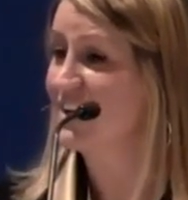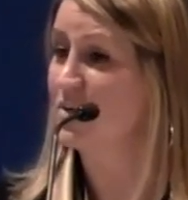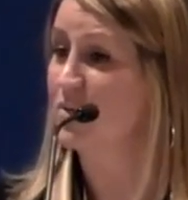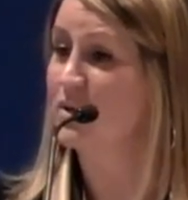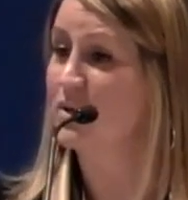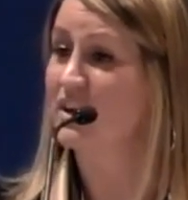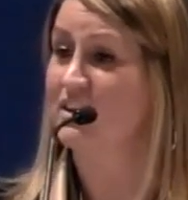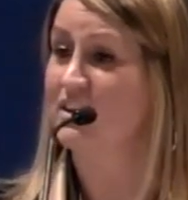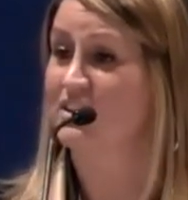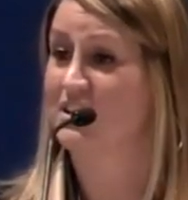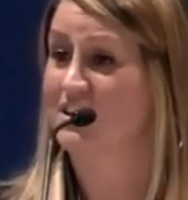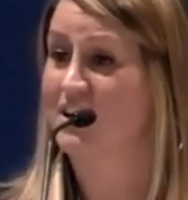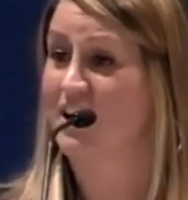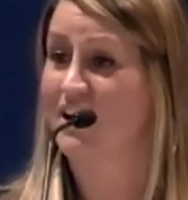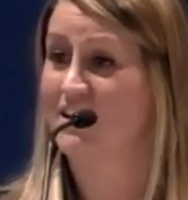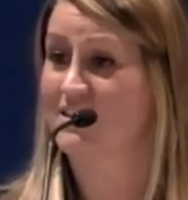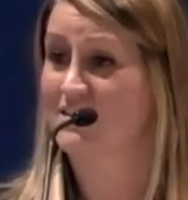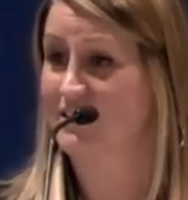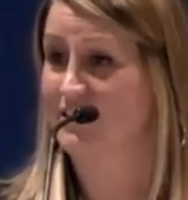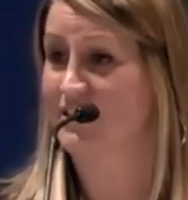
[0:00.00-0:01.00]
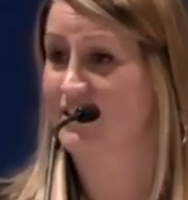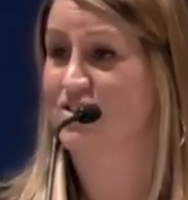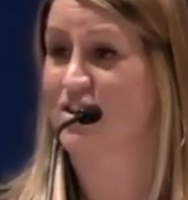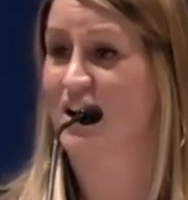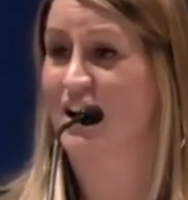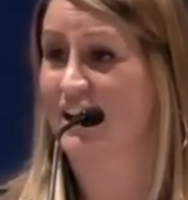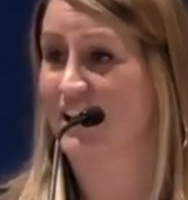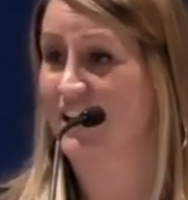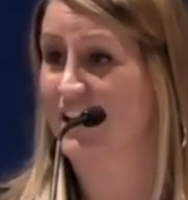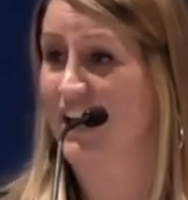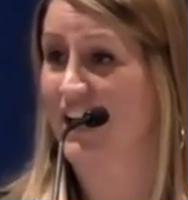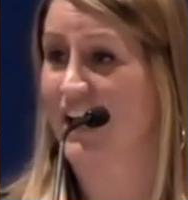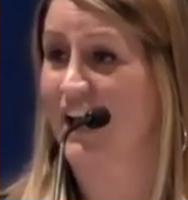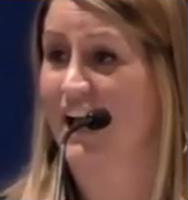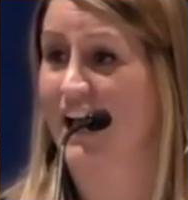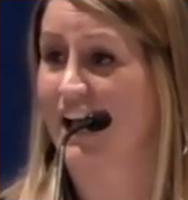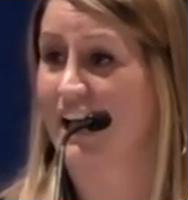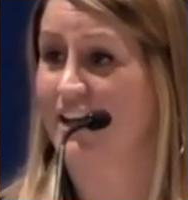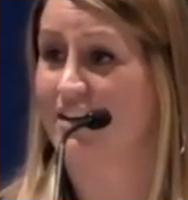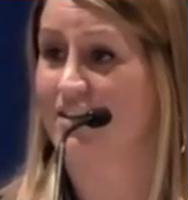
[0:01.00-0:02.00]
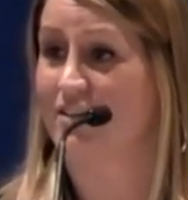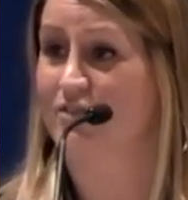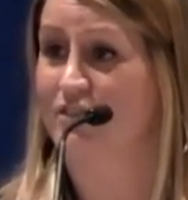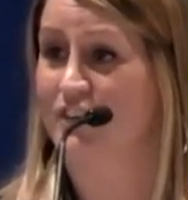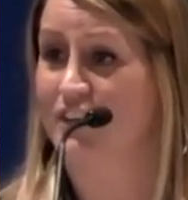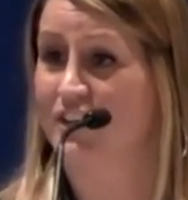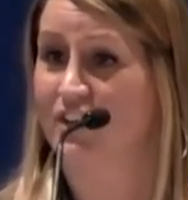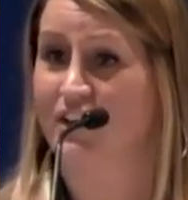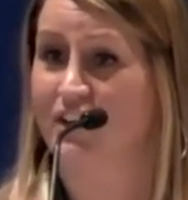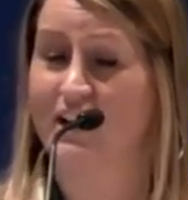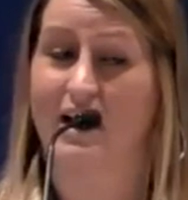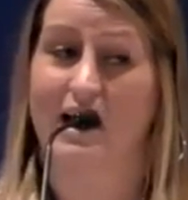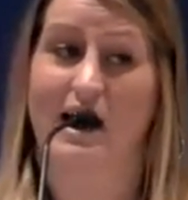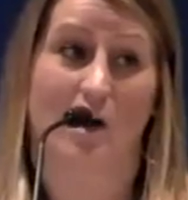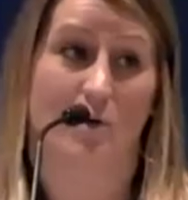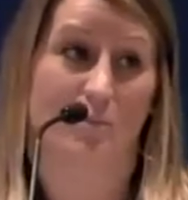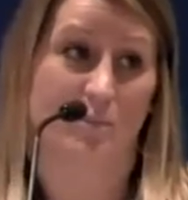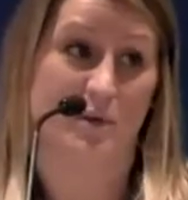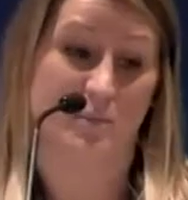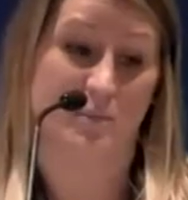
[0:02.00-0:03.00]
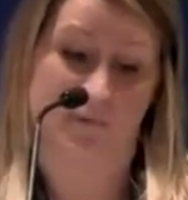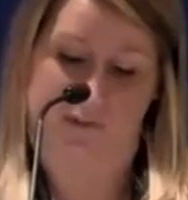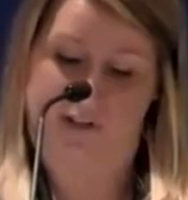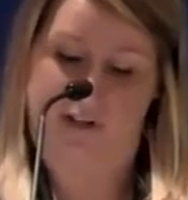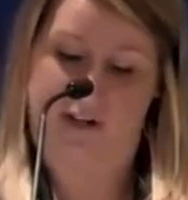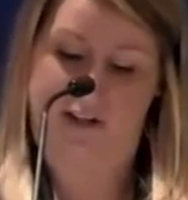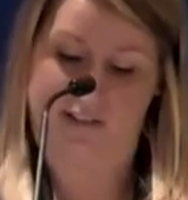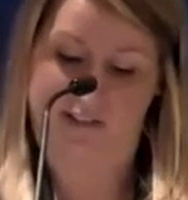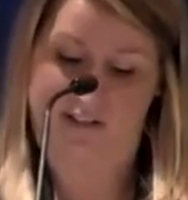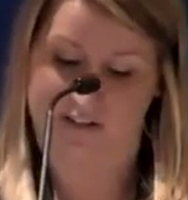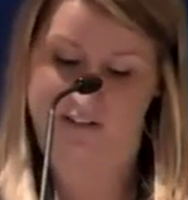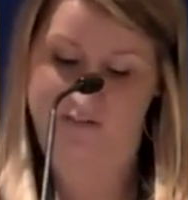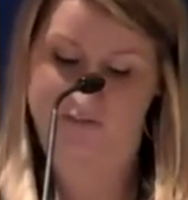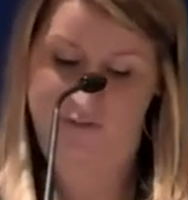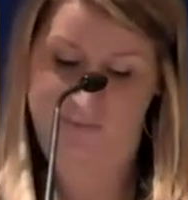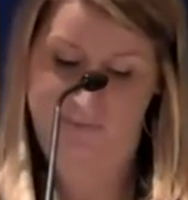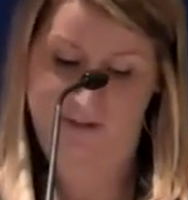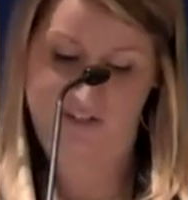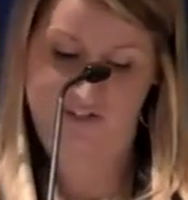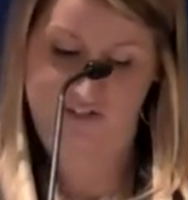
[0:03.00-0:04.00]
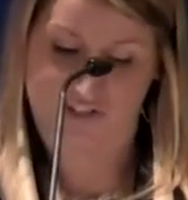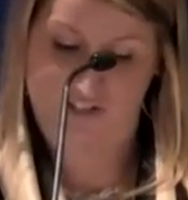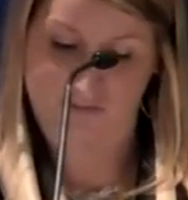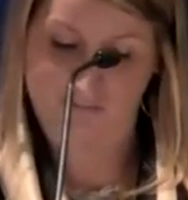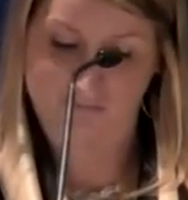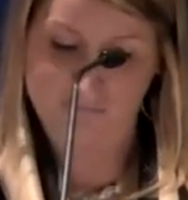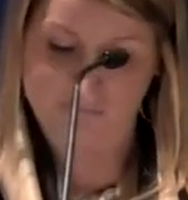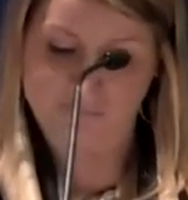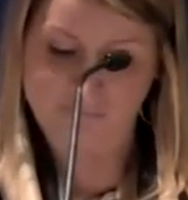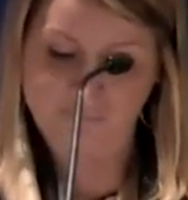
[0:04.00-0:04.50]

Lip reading: we are constantly trying to get ahead of figuring out how people are getting their information.